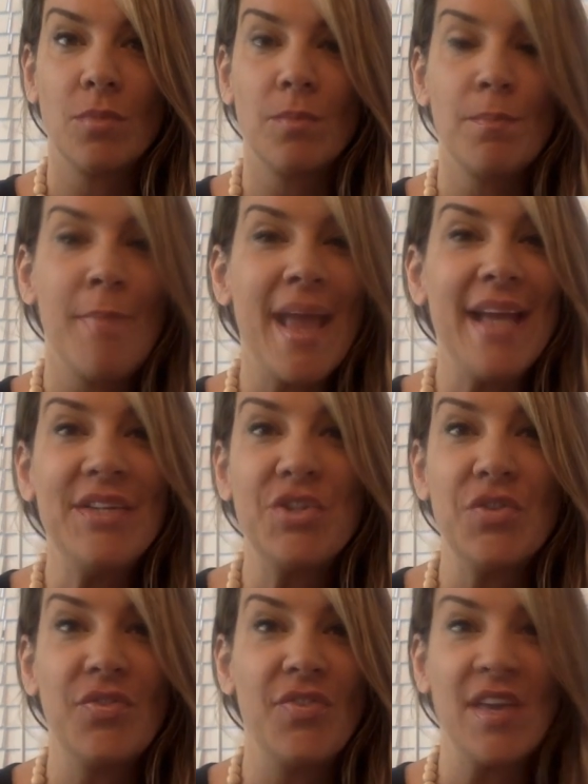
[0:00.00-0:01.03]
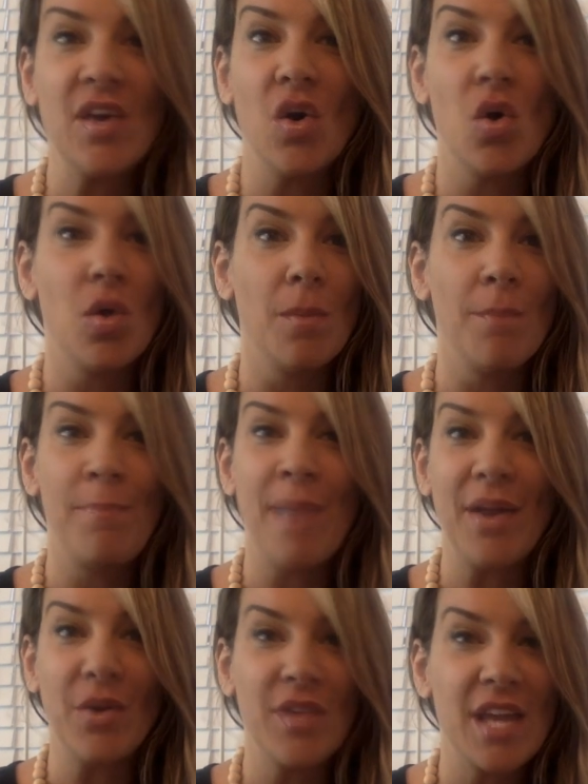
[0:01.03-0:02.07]
made to feel
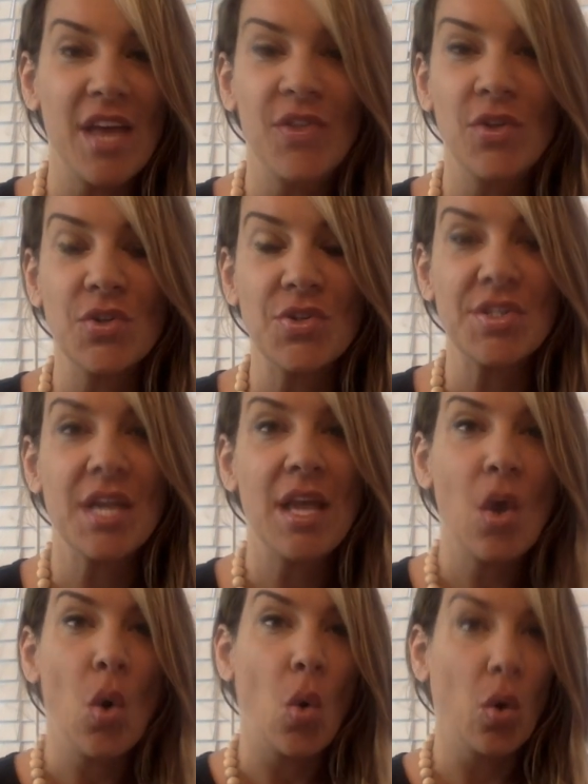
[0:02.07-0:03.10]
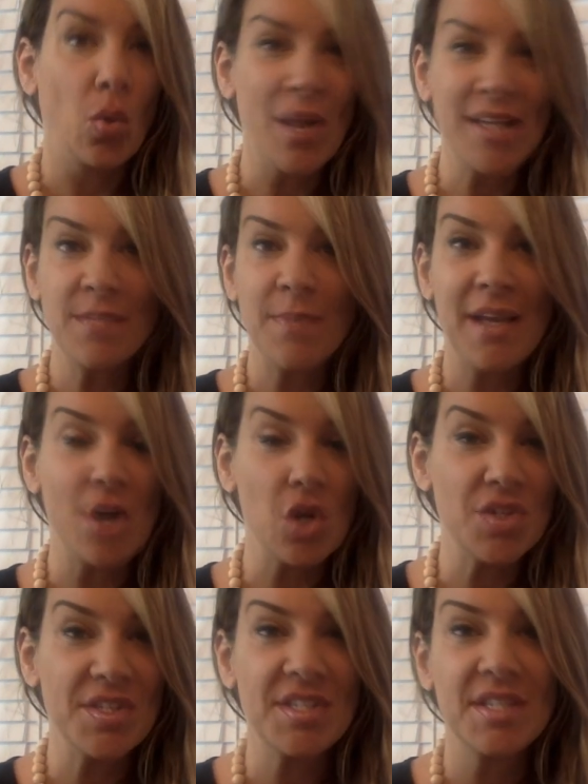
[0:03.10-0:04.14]
better than others or raised by
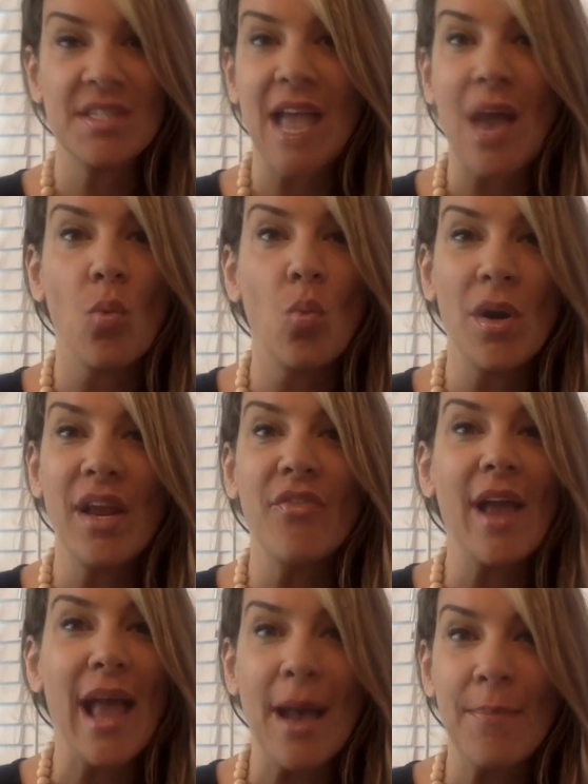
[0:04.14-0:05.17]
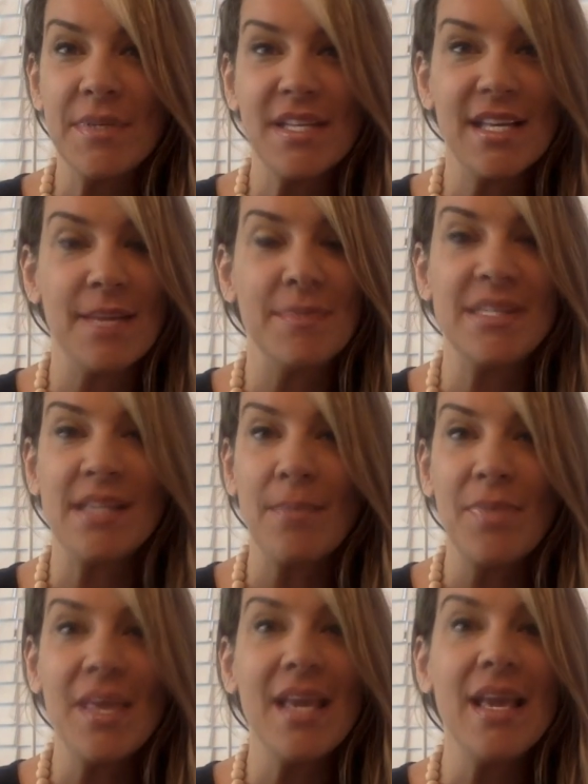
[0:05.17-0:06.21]
narcissists, how, whatever happened to them,
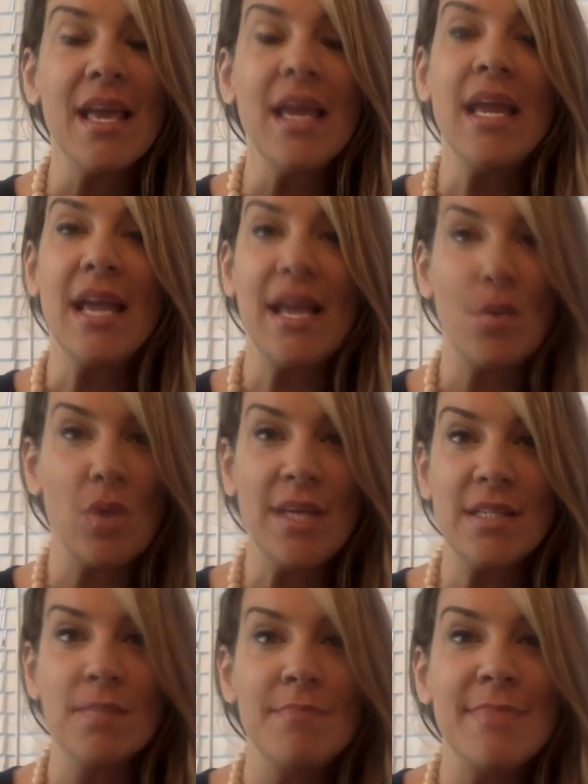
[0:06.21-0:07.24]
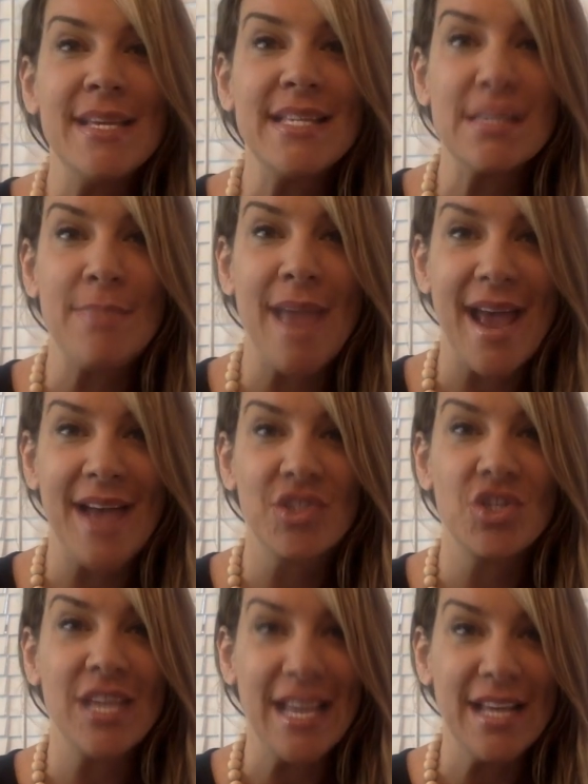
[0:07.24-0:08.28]
something is
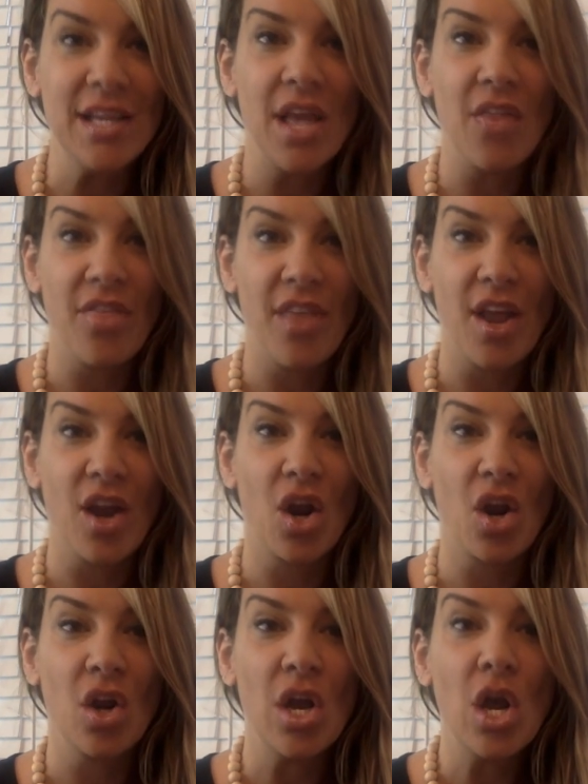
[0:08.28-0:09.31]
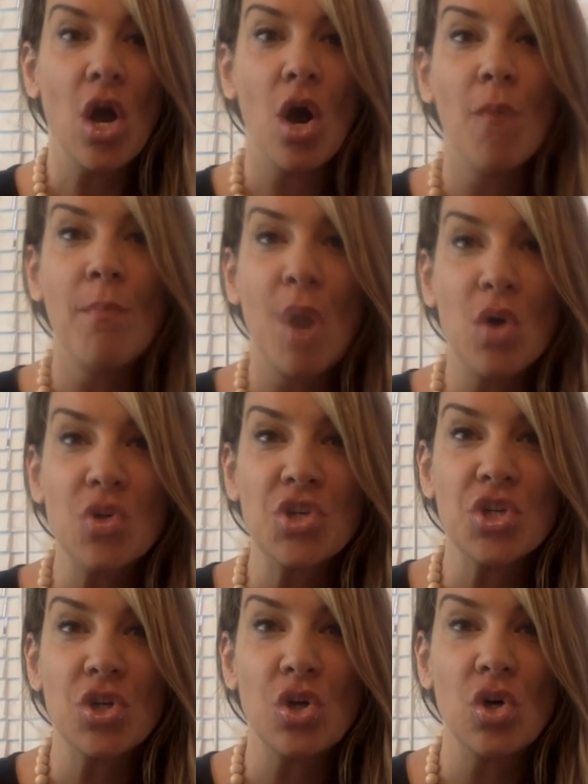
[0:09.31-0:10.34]
mismatched in their
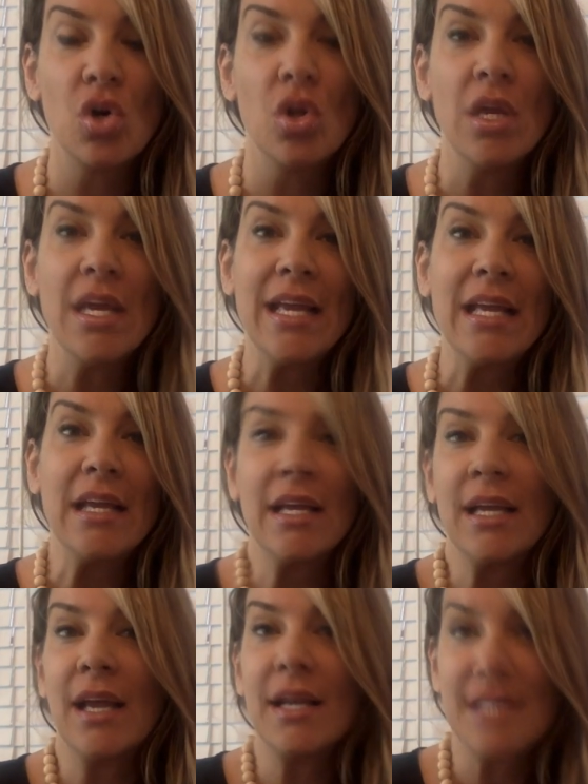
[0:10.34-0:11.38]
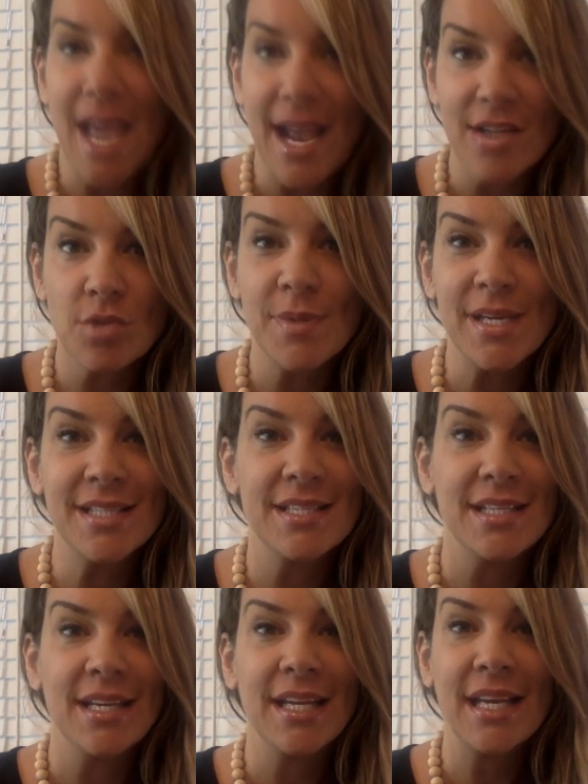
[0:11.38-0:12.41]
emotional
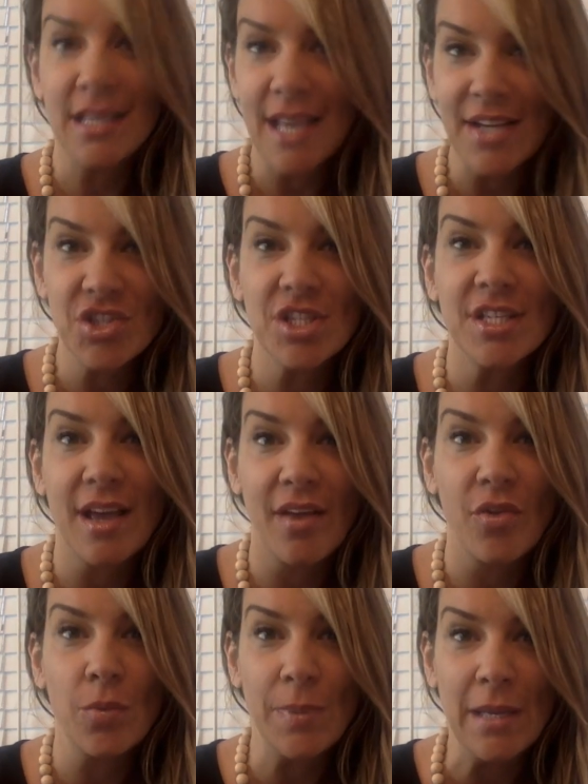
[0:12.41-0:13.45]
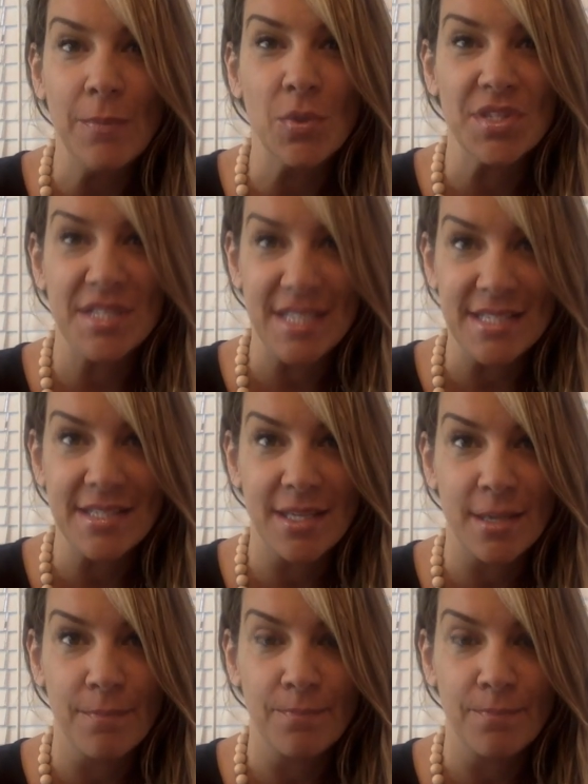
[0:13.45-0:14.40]
attachment connection to other people's system.